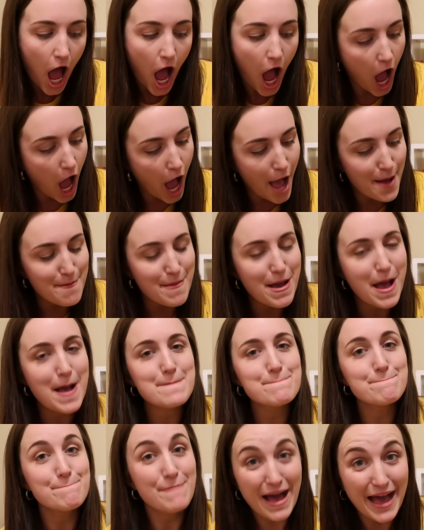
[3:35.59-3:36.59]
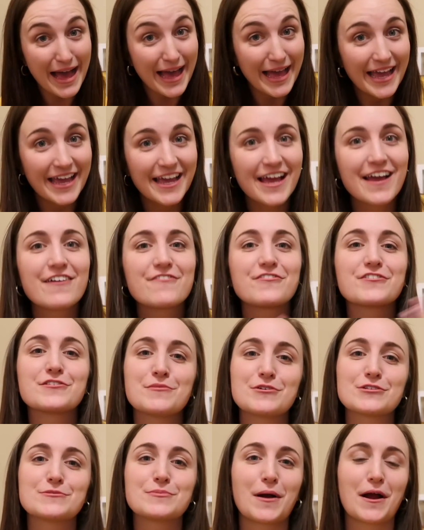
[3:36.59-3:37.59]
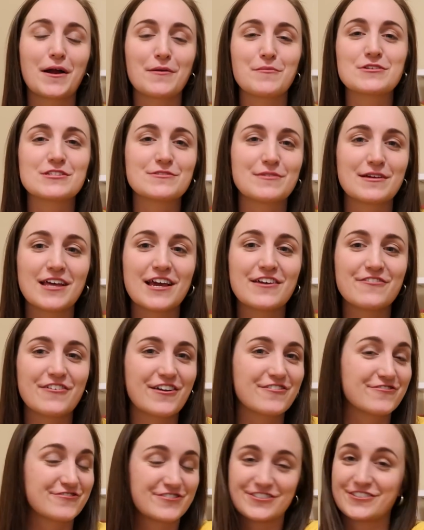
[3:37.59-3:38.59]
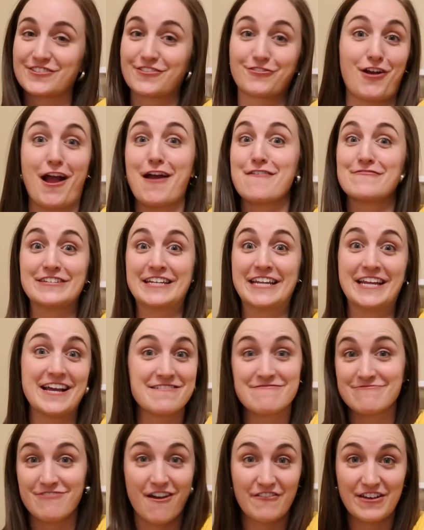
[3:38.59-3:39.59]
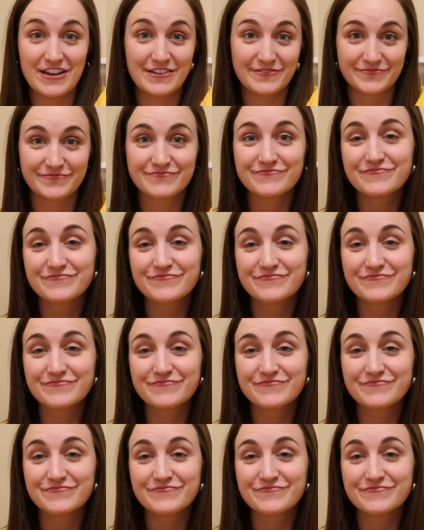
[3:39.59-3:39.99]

But for the most part, most of my life, I've just thrived in it. I love it.